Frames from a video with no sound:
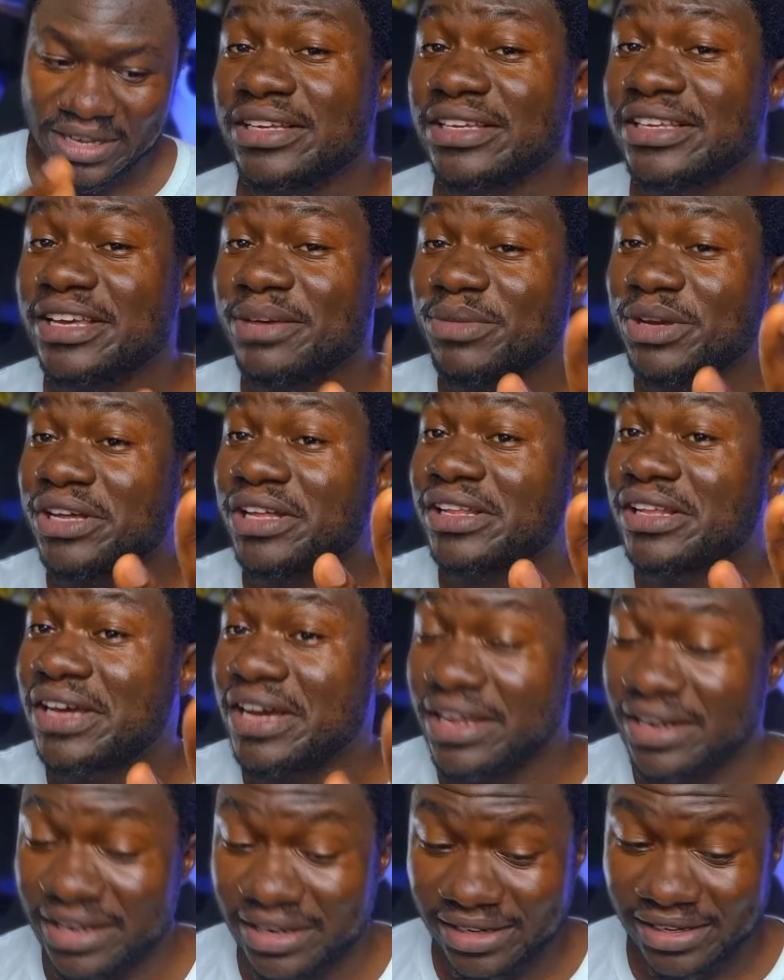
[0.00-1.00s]
Chemical
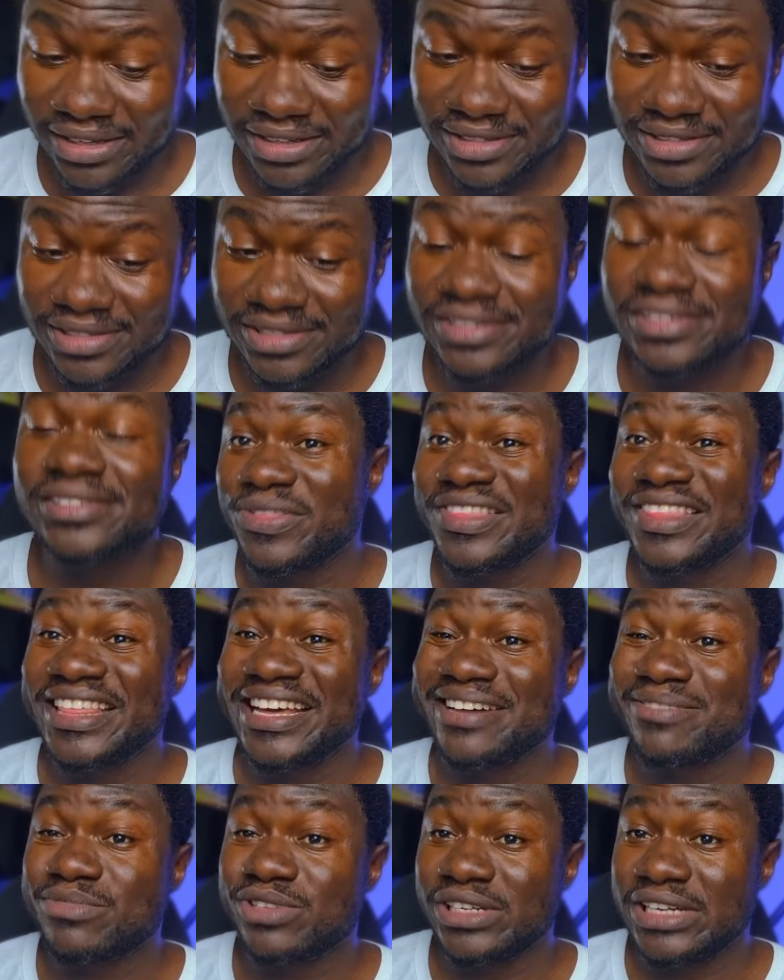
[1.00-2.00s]
kinetics,
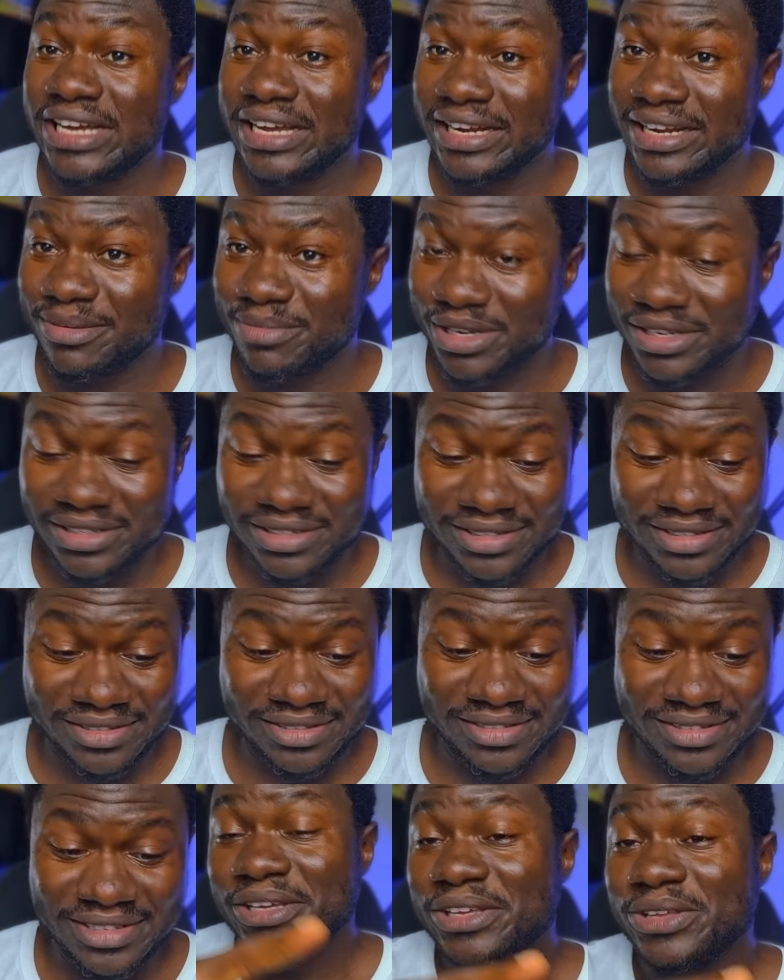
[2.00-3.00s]

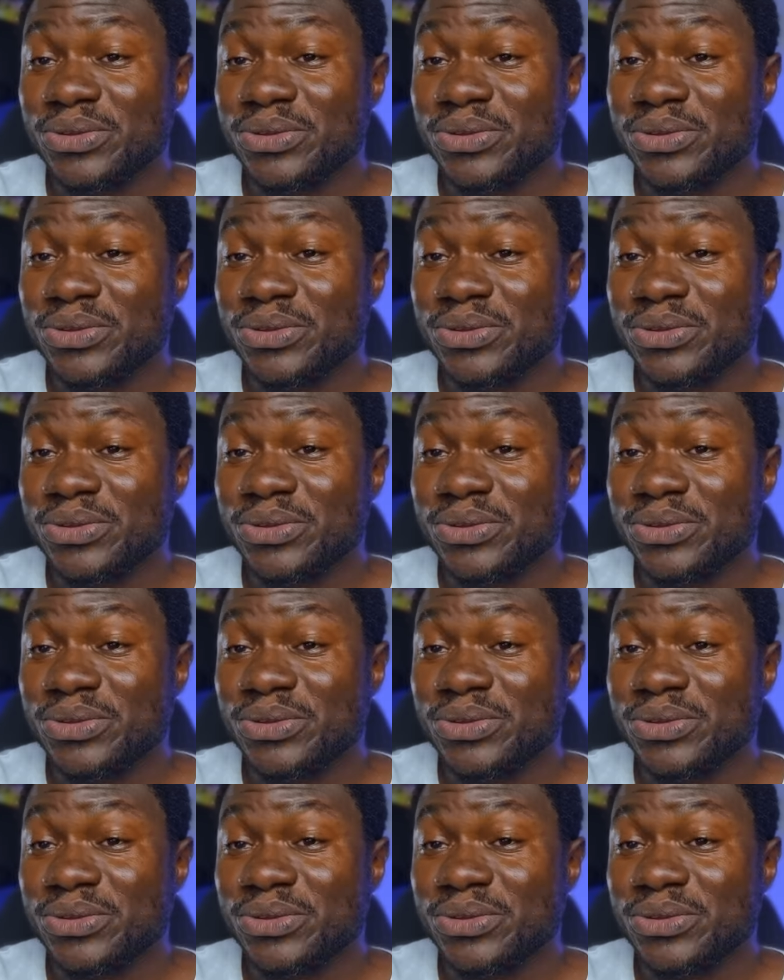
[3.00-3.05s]
thermodynamics.